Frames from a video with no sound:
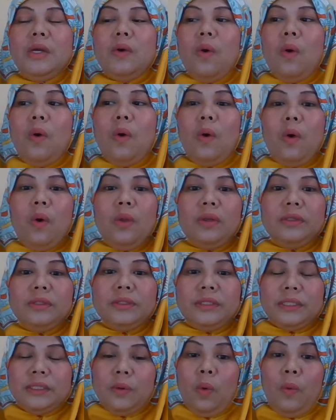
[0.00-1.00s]
all
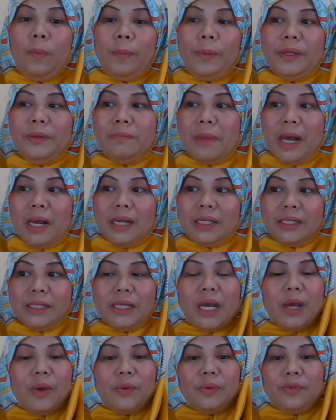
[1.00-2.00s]
the open
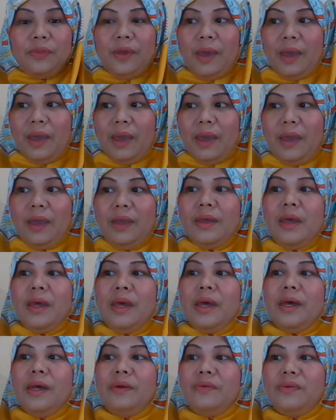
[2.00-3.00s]
market out there,
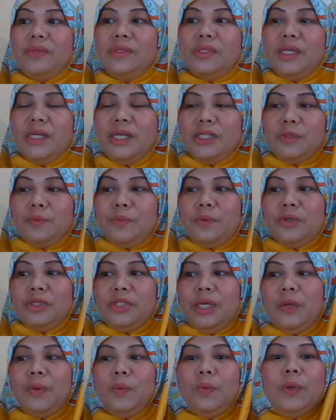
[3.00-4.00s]
a research
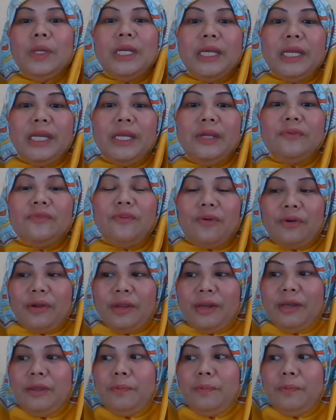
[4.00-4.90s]
project will lead for an